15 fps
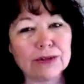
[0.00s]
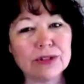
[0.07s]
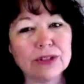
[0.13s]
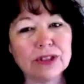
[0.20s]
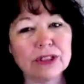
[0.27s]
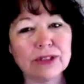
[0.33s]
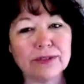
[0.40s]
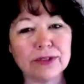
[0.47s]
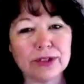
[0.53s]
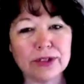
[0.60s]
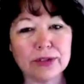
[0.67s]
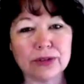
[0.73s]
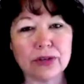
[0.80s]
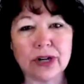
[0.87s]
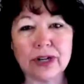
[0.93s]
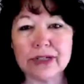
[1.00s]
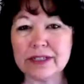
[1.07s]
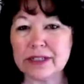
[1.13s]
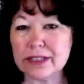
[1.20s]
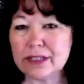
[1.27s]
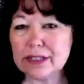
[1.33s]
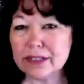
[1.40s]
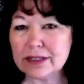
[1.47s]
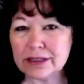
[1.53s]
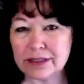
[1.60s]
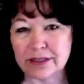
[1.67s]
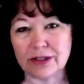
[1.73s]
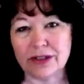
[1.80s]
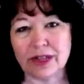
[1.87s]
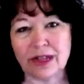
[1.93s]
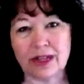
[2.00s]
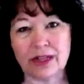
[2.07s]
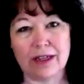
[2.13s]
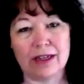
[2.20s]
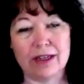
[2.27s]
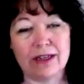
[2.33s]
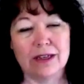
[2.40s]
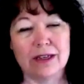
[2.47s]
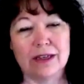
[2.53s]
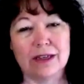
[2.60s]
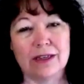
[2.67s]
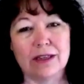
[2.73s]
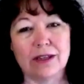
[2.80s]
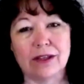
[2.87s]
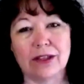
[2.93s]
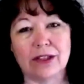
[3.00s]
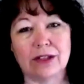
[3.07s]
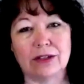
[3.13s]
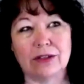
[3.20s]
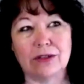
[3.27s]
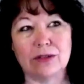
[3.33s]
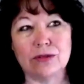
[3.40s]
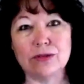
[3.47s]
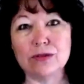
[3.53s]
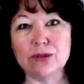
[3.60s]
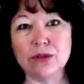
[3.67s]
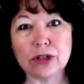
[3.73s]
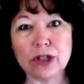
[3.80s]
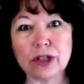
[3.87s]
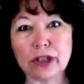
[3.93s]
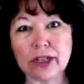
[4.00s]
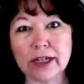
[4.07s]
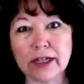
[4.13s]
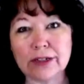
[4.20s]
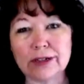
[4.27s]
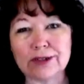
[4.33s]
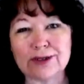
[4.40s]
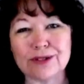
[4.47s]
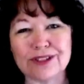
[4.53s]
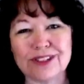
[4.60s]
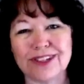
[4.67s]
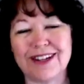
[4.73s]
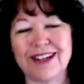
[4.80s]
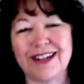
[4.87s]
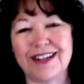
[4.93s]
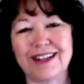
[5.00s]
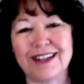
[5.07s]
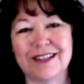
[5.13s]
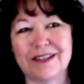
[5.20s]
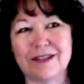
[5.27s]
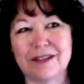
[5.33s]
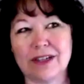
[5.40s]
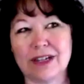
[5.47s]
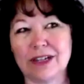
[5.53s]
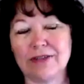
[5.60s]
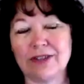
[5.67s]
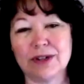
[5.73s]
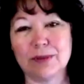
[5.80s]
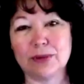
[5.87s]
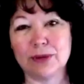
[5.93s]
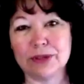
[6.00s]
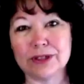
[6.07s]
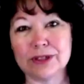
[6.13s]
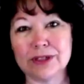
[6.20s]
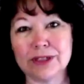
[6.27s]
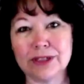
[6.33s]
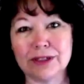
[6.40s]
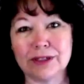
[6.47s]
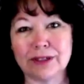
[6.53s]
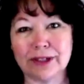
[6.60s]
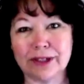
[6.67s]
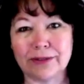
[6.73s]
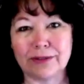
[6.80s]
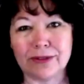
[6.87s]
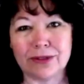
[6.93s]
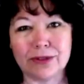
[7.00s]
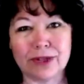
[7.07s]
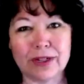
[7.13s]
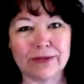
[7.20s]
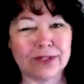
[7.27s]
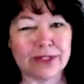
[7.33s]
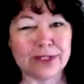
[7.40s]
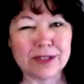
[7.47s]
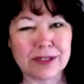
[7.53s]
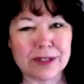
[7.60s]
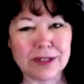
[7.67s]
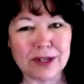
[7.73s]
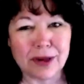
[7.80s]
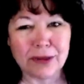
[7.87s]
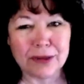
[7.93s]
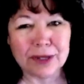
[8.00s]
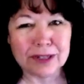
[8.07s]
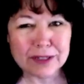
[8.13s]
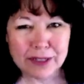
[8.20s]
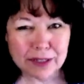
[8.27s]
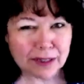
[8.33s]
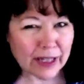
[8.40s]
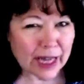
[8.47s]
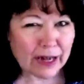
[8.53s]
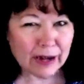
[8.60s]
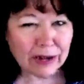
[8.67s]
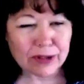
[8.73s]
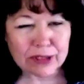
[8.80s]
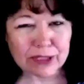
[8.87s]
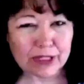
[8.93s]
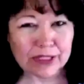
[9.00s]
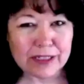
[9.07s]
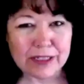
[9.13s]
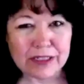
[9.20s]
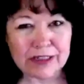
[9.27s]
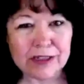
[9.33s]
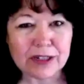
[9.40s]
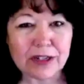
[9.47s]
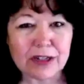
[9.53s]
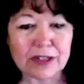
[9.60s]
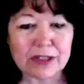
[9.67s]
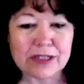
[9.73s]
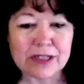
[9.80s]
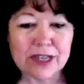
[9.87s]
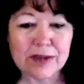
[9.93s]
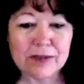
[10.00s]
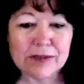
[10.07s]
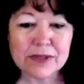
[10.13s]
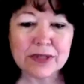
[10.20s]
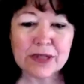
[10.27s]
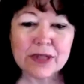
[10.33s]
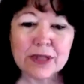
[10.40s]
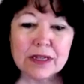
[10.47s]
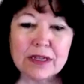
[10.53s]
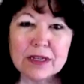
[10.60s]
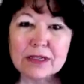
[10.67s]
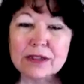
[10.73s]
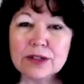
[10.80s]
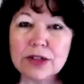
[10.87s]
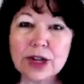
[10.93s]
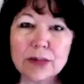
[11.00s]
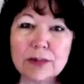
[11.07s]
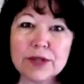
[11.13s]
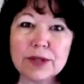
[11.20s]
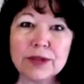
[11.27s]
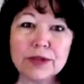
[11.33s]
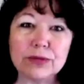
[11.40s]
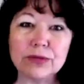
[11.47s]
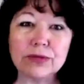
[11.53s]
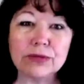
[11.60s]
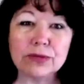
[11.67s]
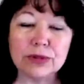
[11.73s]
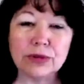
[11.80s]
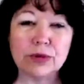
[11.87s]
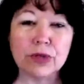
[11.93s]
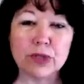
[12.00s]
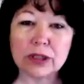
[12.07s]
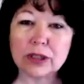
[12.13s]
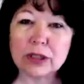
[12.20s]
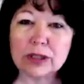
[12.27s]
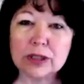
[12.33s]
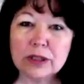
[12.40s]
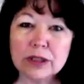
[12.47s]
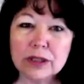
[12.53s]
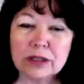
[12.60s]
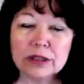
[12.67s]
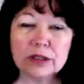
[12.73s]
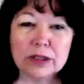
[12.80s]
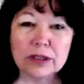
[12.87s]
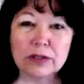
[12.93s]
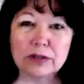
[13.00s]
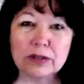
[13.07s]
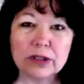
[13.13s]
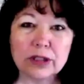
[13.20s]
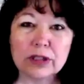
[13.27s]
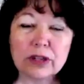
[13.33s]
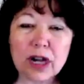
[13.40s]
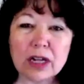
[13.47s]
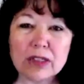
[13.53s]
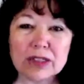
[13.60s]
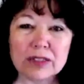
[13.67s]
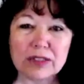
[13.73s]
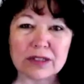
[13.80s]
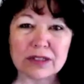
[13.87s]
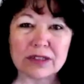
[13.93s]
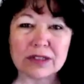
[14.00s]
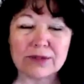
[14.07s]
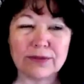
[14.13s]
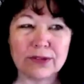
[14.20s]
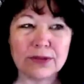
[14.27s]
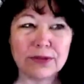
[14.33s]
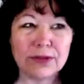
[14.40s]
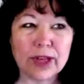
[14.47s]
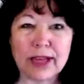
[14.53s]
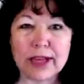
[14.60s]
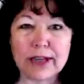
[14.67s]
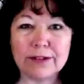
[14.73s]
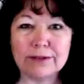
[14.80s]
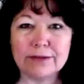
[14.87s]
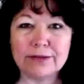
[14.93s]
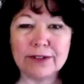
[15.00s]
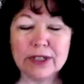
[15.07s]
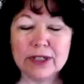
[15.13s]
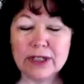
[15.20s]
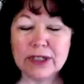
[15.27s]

you deliver your ideas today. Like, use your clairs today. That's kind of an important deal. Like, if you have instant knowings, allow the ideas and concepts to come in through your, claircognizance. If you have